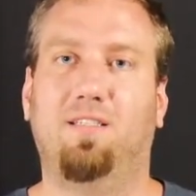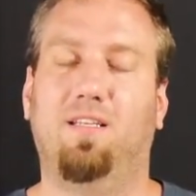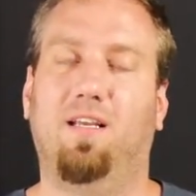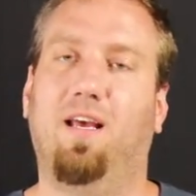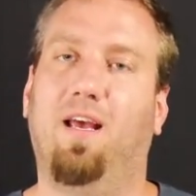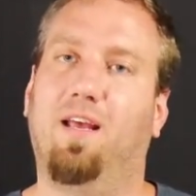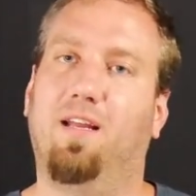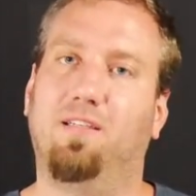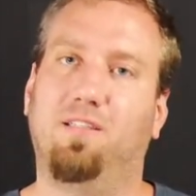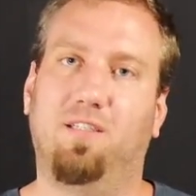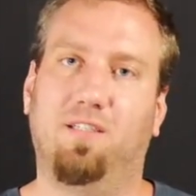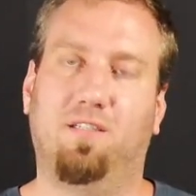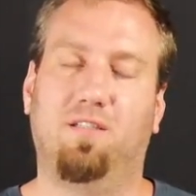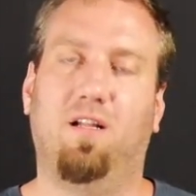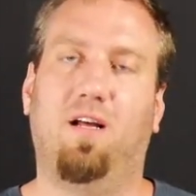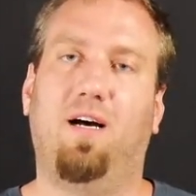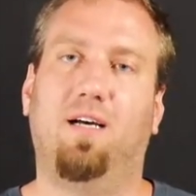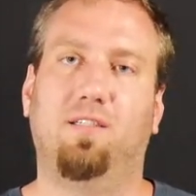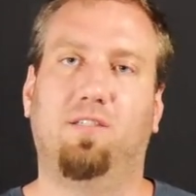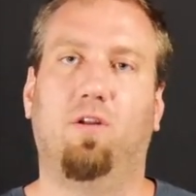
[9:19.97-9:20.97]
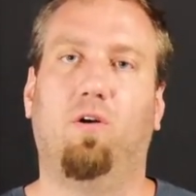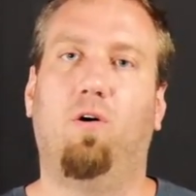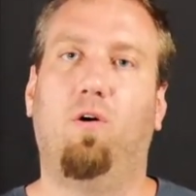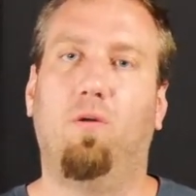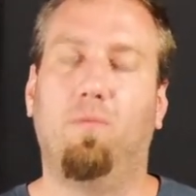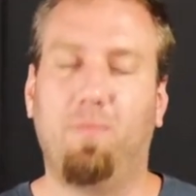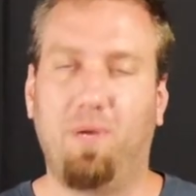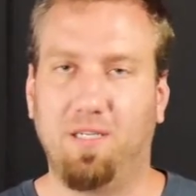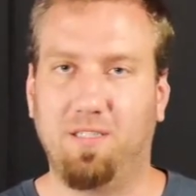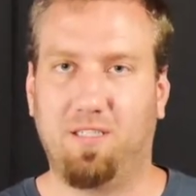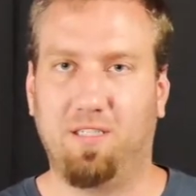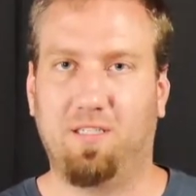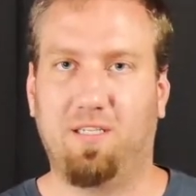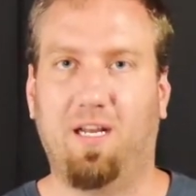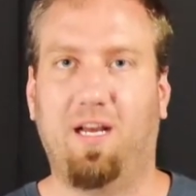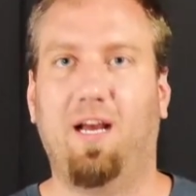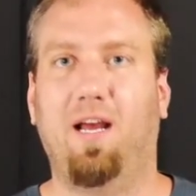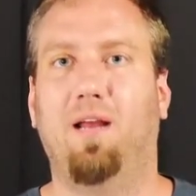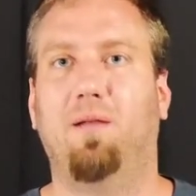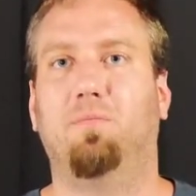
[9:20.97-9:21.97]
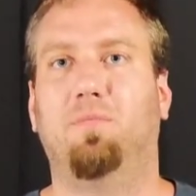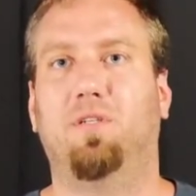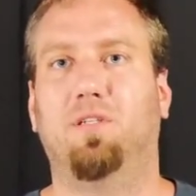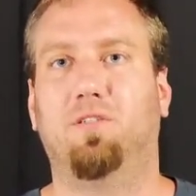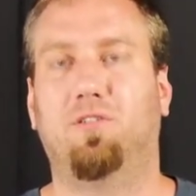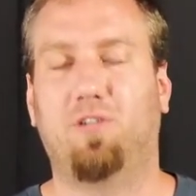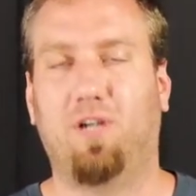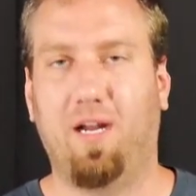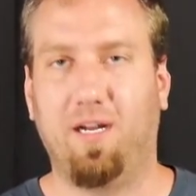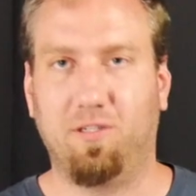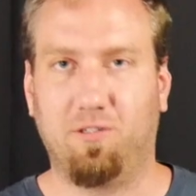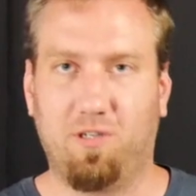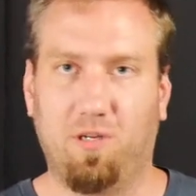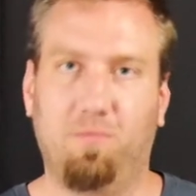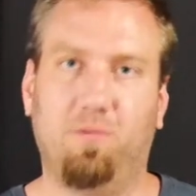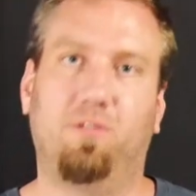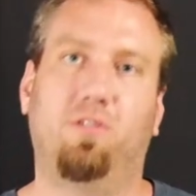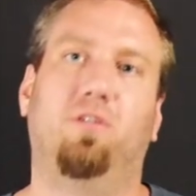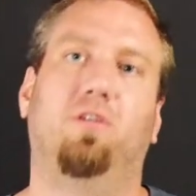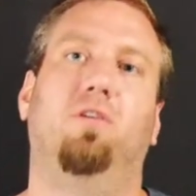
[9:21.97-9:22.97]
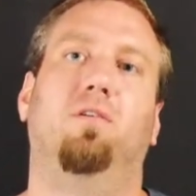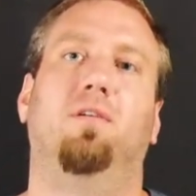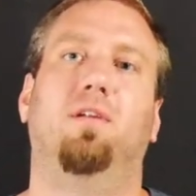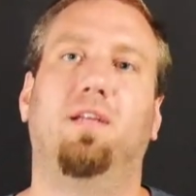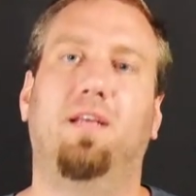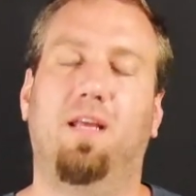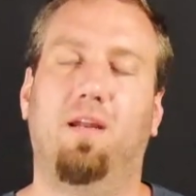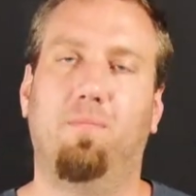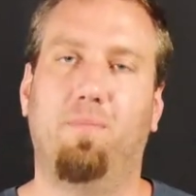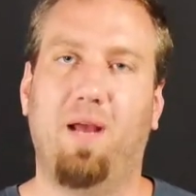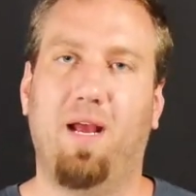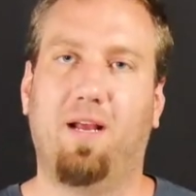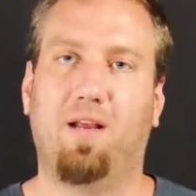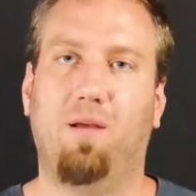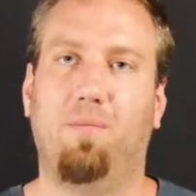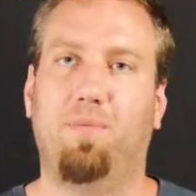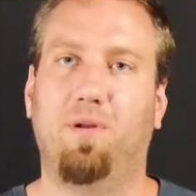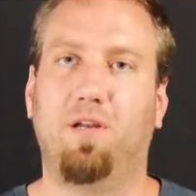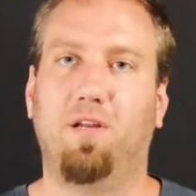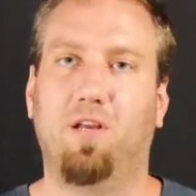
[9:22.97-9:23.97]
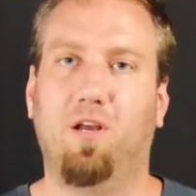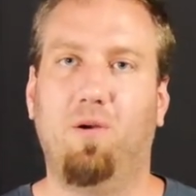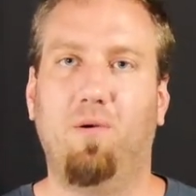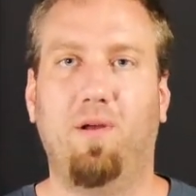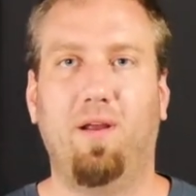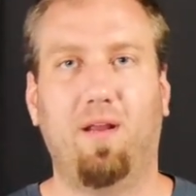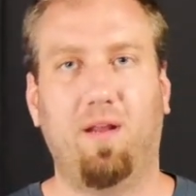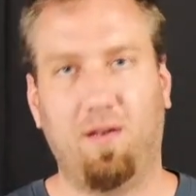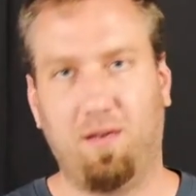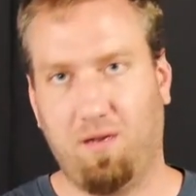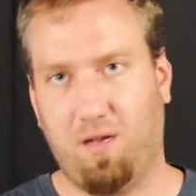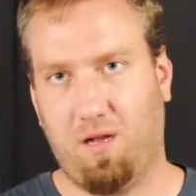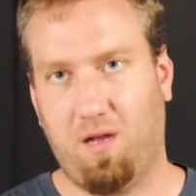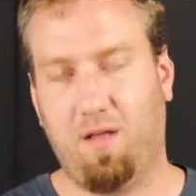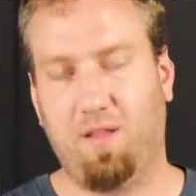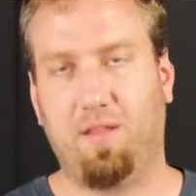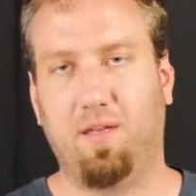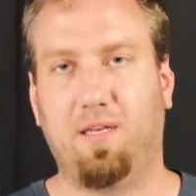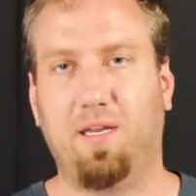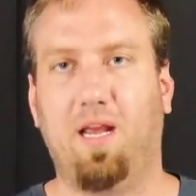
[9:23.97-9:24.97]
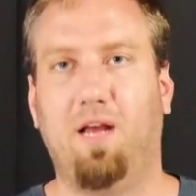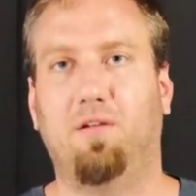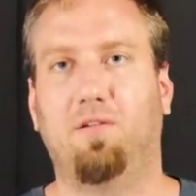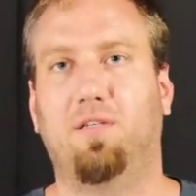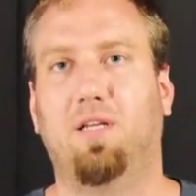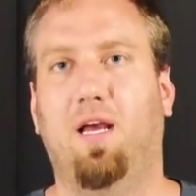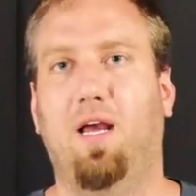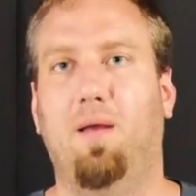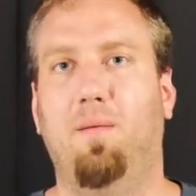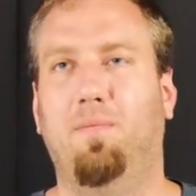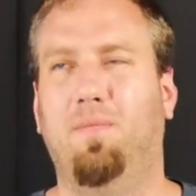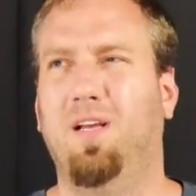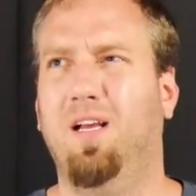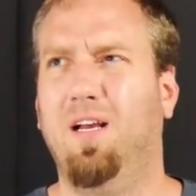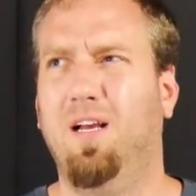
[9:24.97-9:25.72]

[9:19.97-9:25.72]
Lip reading: I had just lost a whole bunch of time to try and troubleshoot and get it back up and going, and all the downtime.